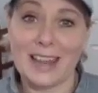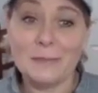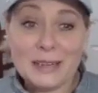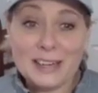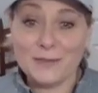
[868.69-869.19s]
How
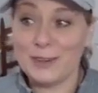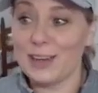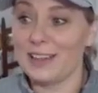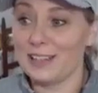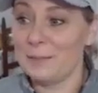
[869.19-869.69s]
many of you
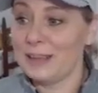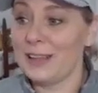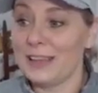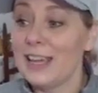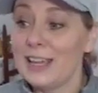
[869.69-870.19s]
guys, I mean,
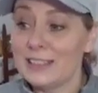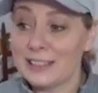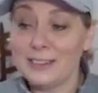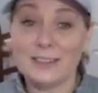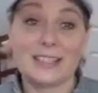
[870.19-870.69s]
like,
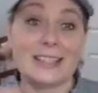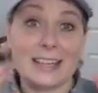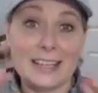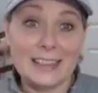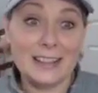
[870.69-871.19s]
seriously,
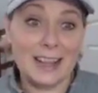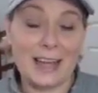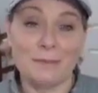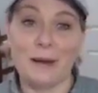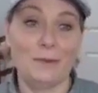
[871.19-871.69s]
hit the
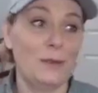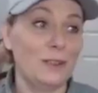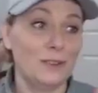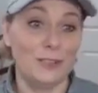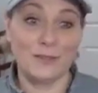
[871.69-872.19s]
like button,
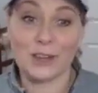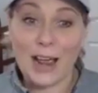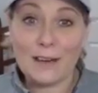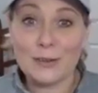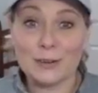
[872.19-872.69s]
whether you've
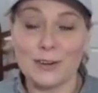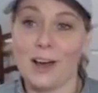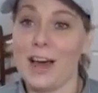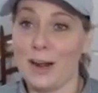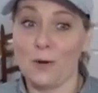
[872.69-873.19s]
traveled or
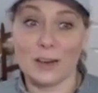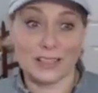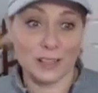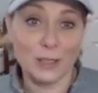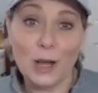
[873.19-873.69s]
not, or it's
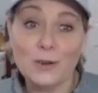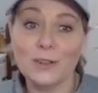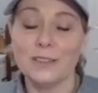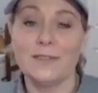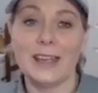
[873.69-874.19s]
a
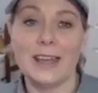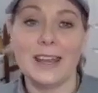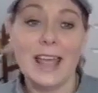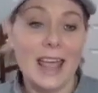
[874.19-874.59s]
local event.